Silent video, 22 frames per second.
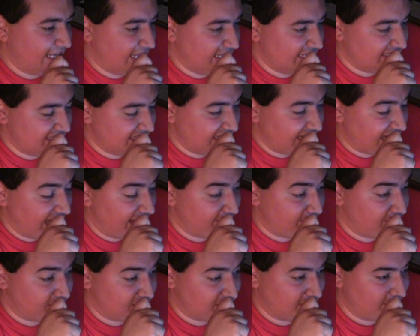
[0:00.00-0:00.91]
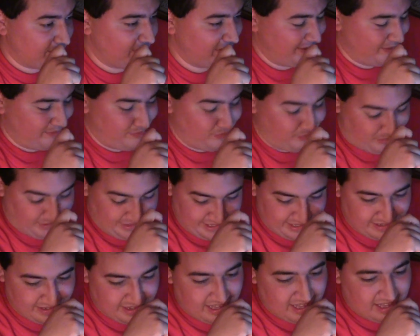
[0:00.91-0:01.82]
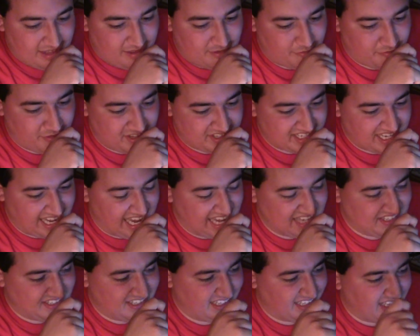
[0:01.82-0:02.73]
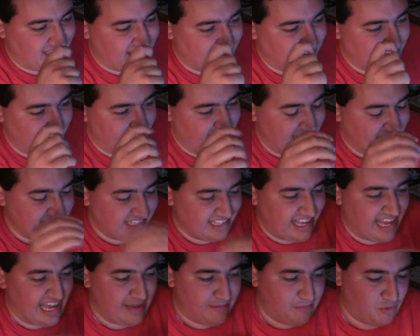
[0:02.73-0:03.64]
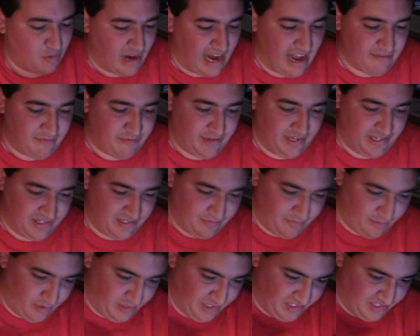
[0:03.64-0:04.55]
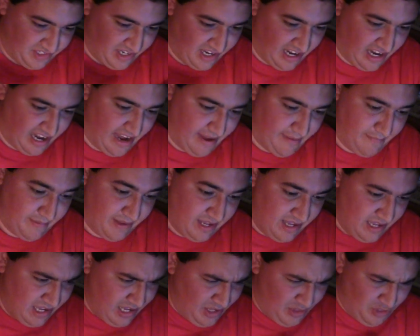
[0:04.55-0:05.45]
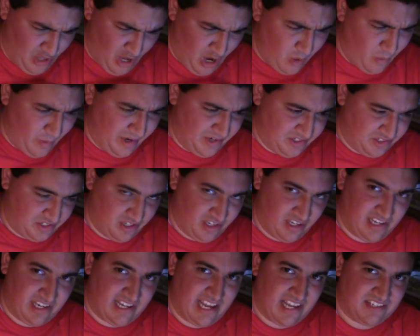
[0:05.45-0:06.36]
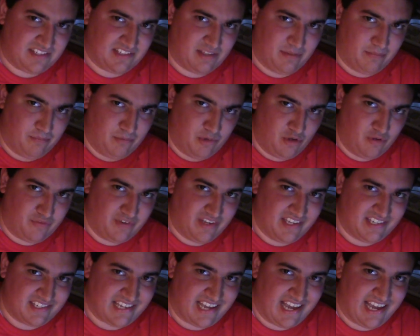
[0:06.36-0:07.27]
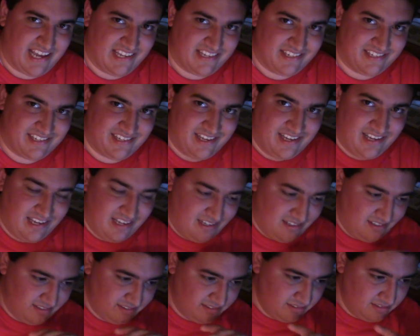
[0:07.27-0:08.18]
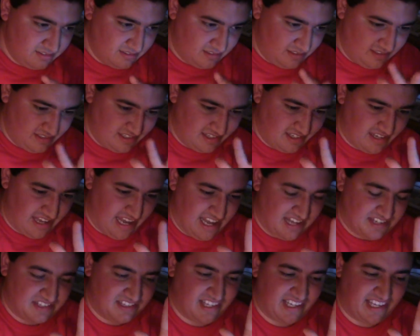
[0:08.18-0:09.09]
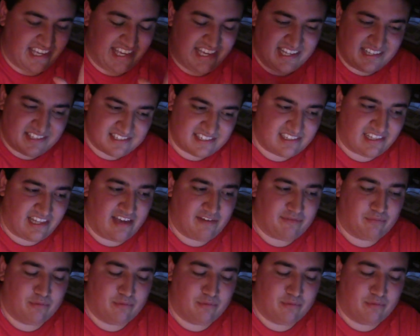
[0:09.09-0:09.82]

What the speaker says: did have some pretty fantastic in-game graphics for its time. nowhere as good as the movies, as the Kingsglaive